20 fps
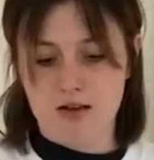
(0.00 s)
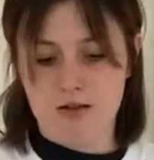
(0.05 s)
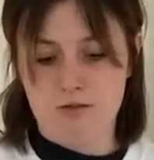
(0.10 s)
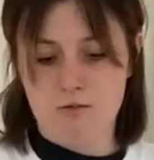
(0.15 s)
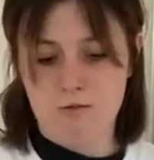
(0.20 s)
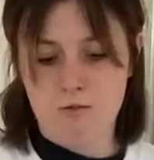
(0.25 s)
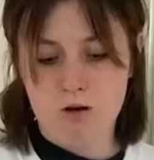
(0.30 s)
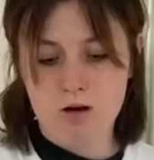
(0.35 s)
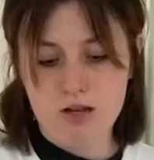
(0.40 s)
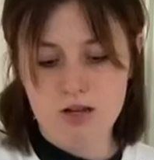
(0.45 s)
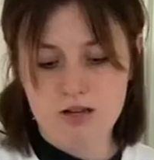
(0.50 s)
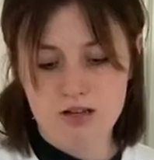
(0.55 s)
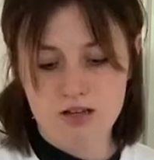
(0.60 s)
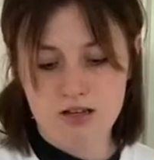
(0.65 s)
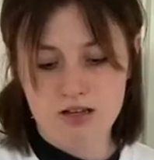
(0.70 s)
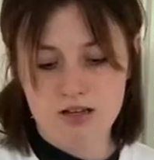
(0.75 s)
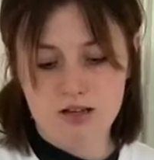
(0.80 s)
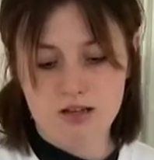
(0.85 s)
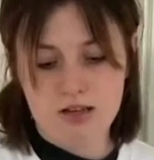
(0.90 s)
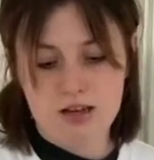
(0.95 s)
One of
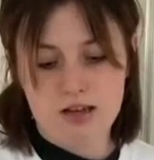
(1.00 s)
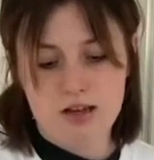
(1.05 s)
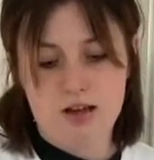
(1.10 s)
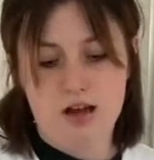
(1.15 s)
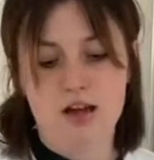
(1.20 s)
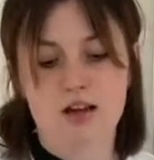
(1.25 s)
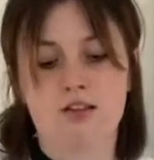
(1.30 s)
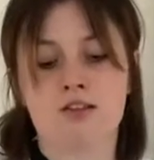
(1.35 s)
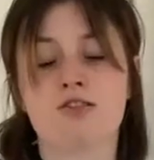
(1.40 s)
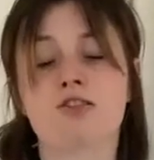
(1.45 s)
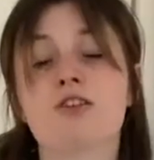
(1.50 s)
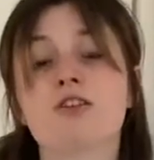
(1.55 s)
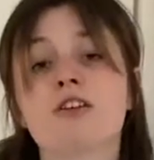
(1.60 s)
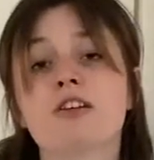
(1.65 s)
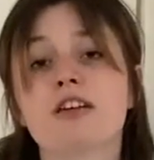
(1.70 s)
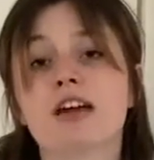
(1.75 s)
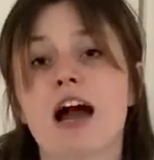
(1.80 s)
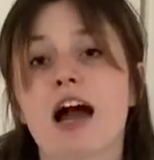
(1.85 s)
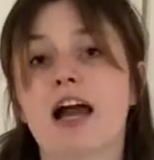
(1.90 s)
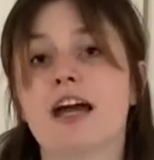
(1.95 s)
these, a
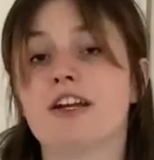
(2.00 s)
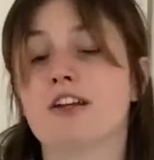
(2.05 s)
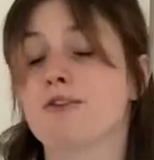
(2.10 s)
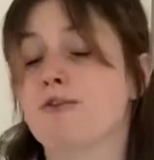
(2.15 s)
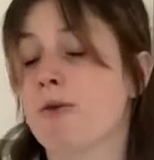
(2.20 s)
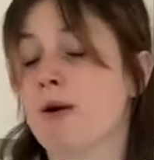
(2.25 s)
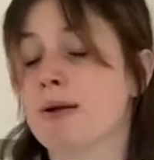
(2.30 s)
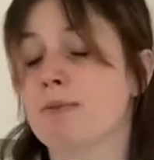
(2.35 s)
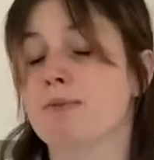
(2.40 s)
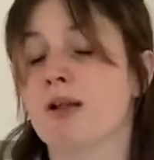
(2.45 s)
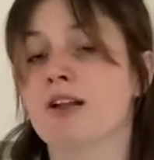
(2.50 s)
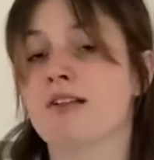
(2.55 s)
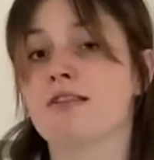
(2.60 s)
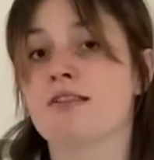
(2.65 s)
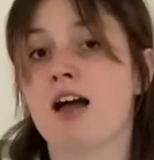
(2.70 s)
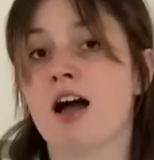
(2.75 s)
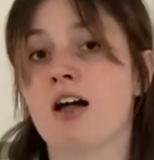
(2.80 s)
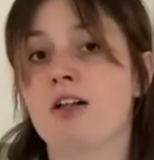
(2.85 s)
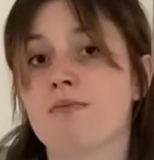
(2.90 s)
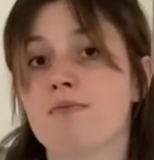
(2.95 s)
certain kind of white blood
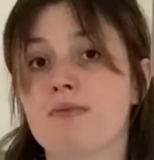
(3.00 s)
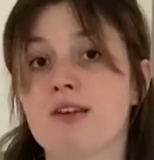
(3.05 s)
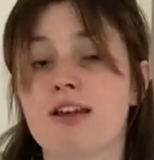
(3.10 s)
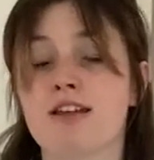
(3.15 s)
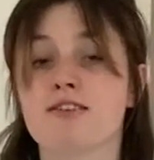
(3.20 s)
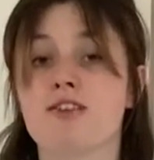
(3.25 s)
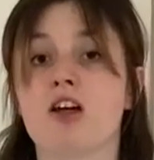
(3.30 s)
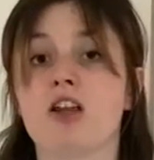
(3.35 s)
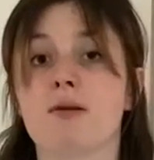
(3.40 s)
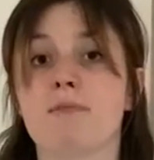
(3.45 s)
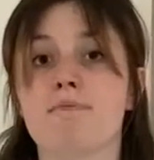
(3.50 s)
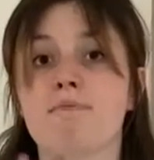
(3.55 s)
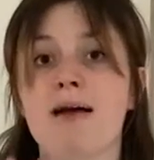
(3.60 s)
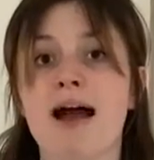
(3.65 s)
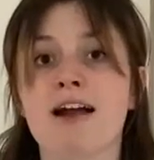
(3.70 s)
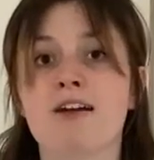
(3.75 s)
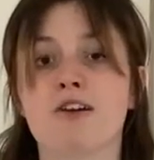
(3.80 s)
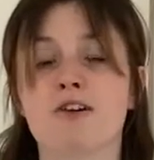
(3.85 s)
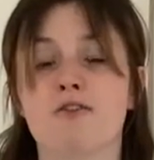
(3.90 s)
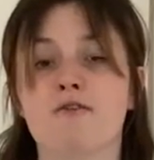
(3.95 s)
cell, is called a
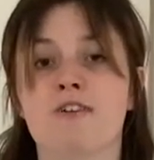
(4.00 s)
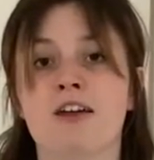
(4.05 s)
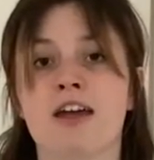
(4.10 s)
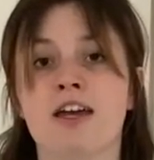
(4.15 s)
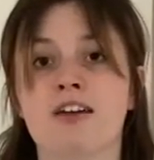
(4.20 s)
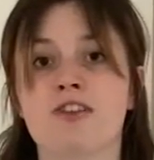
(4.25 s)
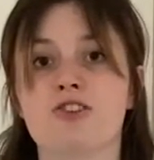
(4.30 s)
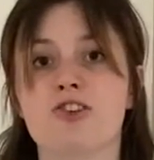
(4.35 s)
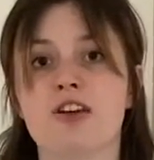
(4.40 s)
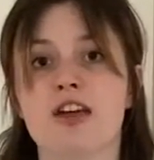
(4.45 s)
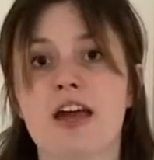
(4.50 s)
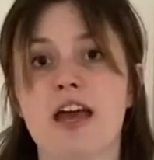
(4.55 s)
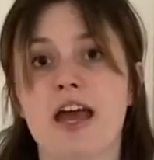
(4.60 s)
macrophage.